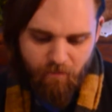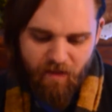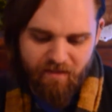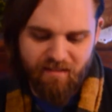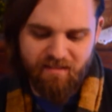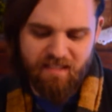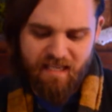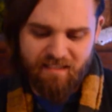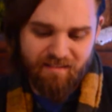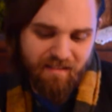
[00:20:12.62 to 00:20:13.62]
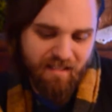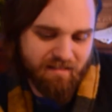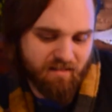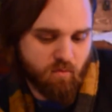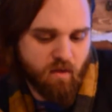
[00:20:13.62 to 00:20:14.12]
As the snake slid
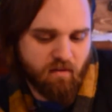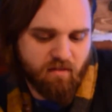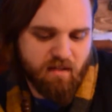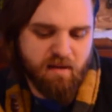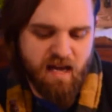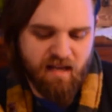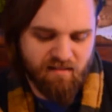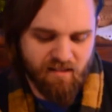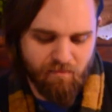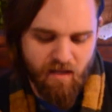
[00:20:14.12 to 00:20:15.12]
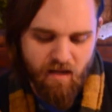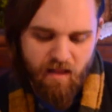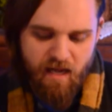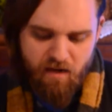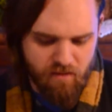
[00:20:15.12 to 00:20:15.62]
swiftly past him,
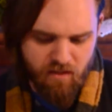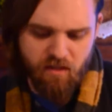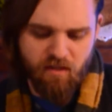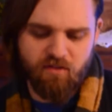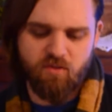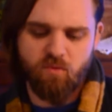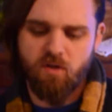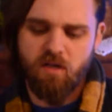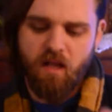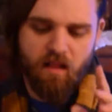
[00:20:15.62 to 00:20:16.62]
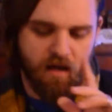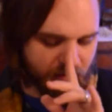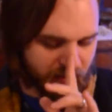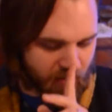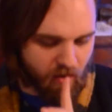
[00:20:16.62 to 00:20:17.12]
Harry could have sworn a
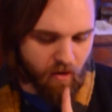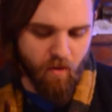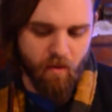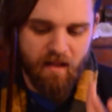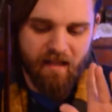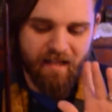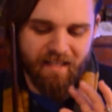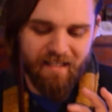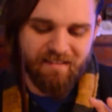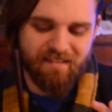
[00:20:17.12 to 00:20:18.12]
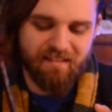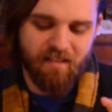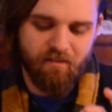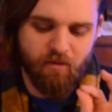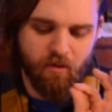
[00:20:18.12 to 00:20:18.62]
low,
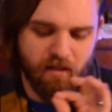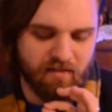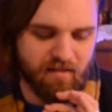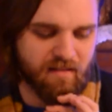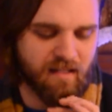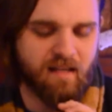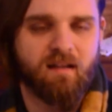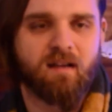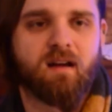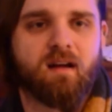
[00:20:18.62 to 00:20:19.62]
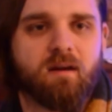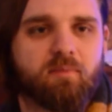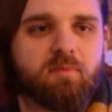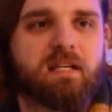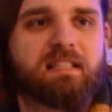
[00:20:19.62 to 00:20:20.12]
hissing voice said,
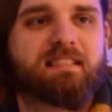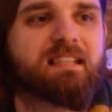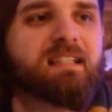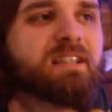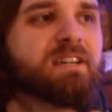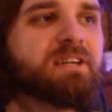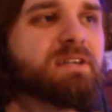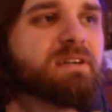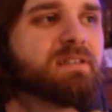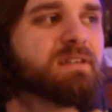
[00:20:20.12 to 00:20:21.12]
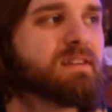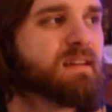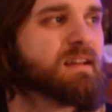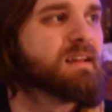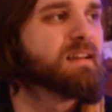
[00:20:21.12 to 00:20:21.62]
"Brazil,
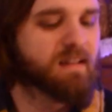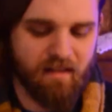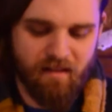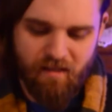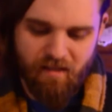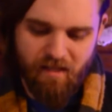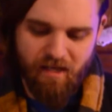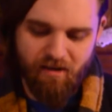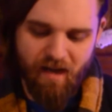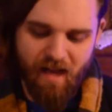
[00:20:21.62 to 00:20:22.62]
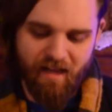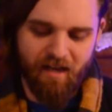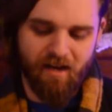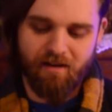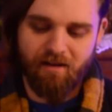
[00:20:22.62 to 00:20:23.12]
here I
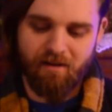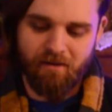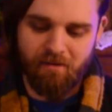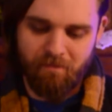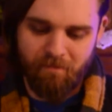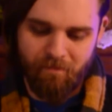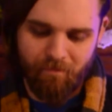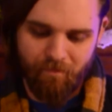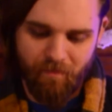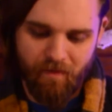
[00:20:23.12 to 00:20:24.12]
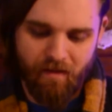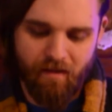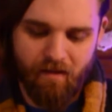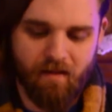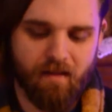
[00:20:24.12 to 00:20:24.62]
come.
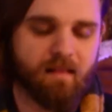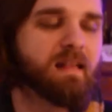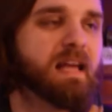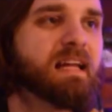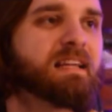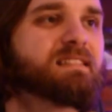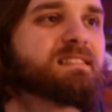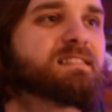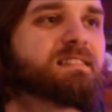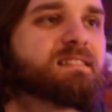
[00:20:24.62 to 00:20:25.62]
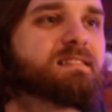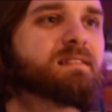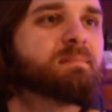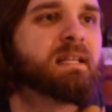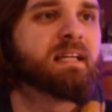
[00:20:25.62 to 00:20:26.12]
Thanks,
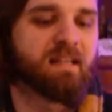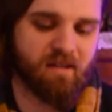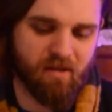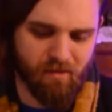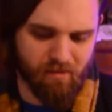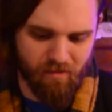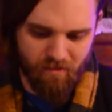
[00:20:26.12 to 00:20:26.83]
amigo."